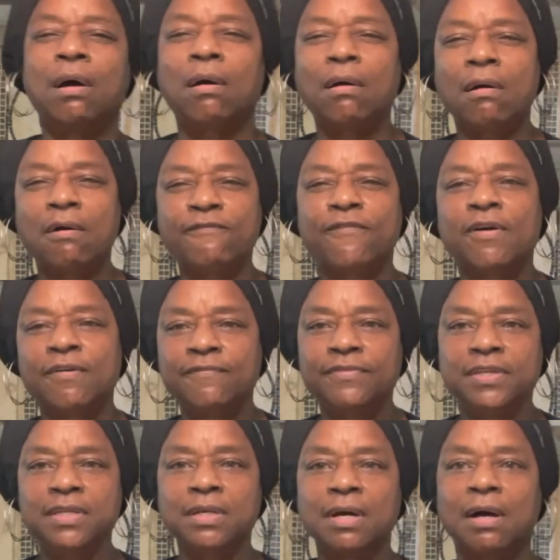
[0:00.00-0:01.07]
off of
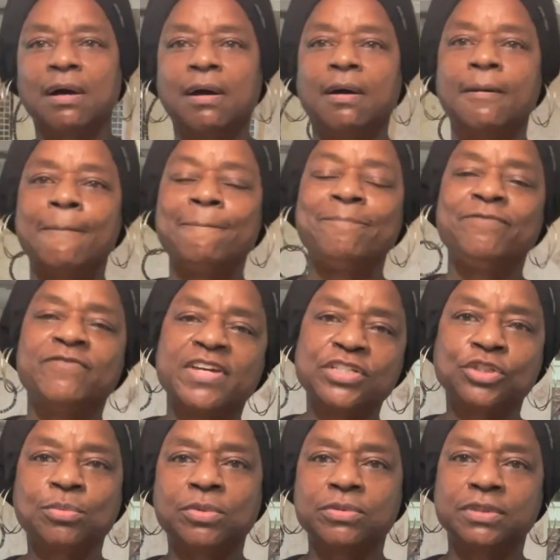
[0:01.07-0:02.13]
the
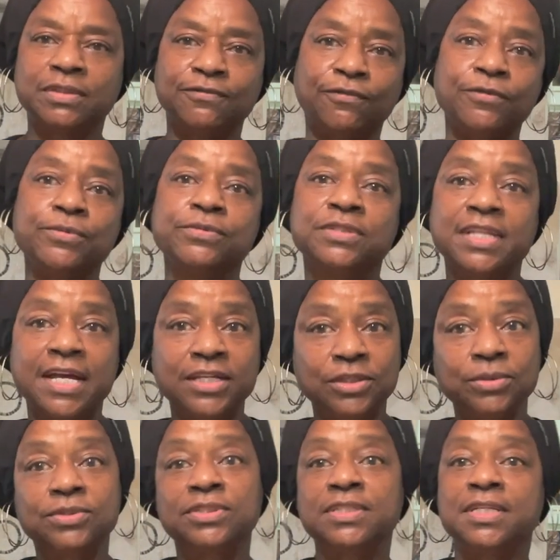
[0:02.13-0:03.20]
vegetables and fruits that
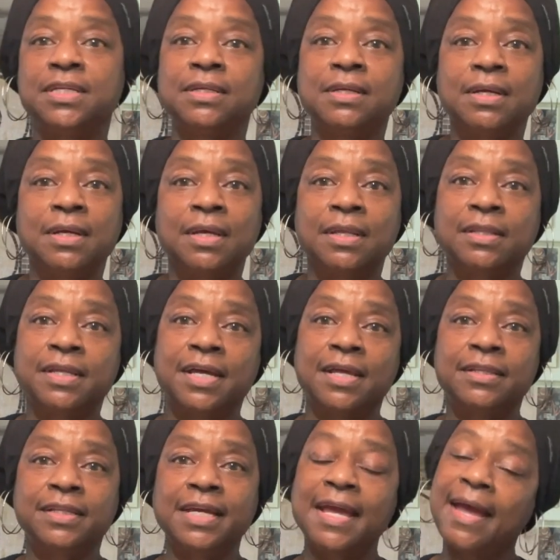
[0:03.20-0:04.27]
you see
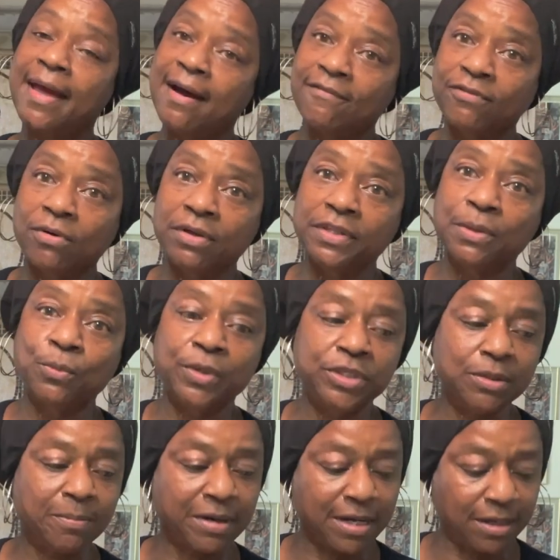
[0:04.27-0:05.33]
that they have on them when
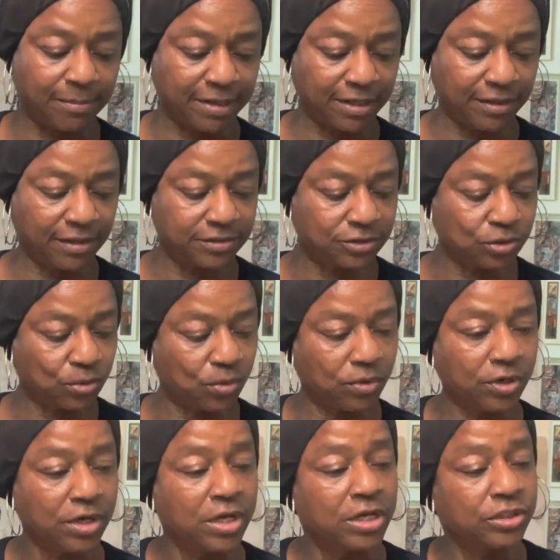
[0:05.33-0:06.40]
you buy them out of the store.
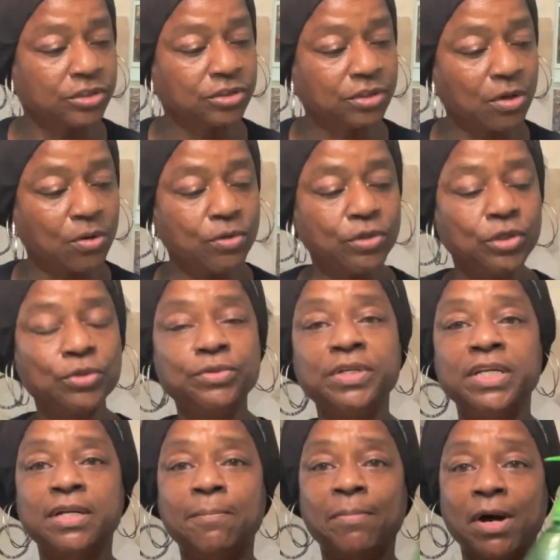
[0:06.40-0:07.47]
So you'll
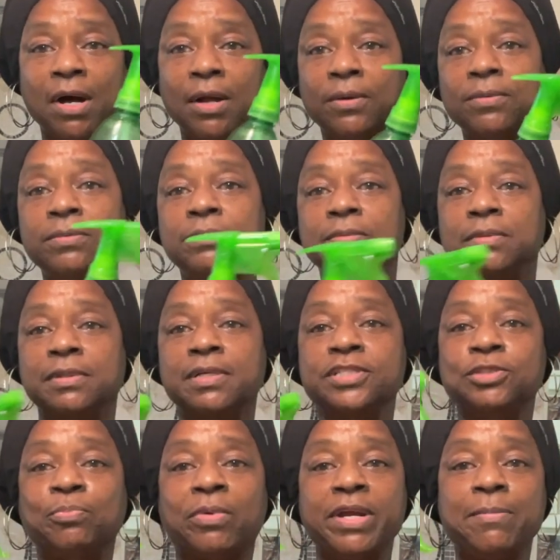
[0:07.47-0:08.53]
need a bottle, a
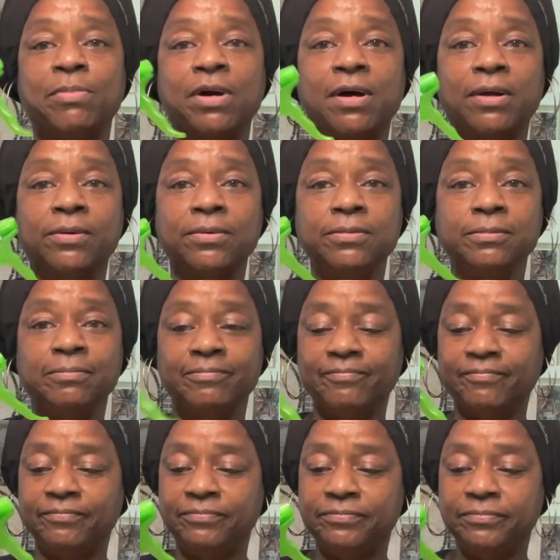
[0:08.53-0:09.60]
spray bottle,
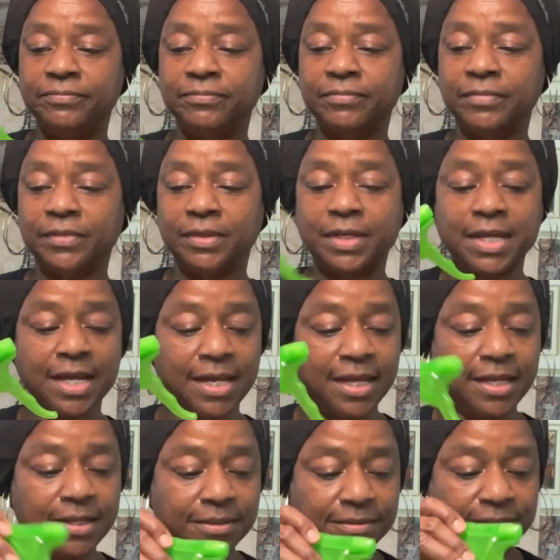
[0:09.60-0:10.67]

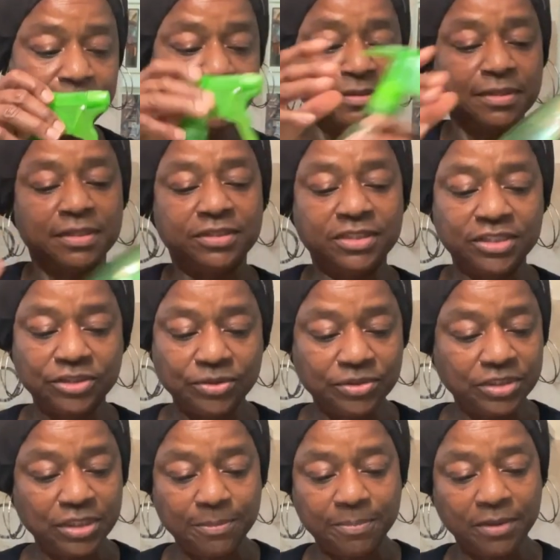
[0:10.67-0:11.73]
okay? just your
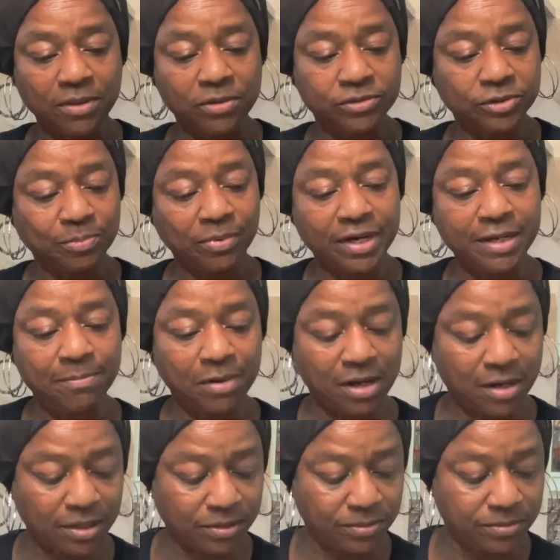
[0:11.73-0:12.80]
typical spray
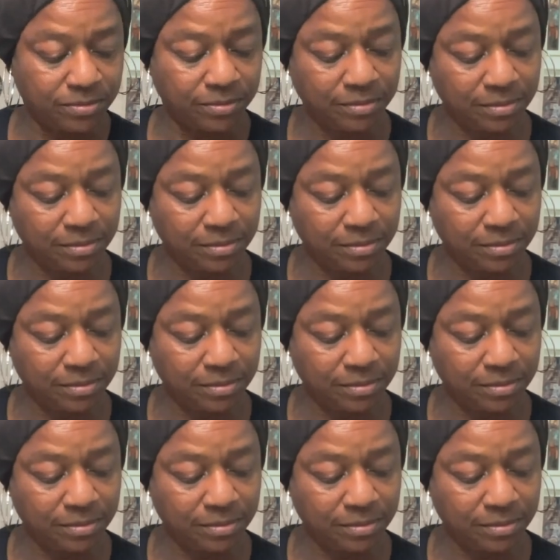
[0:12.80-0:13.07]
bottle.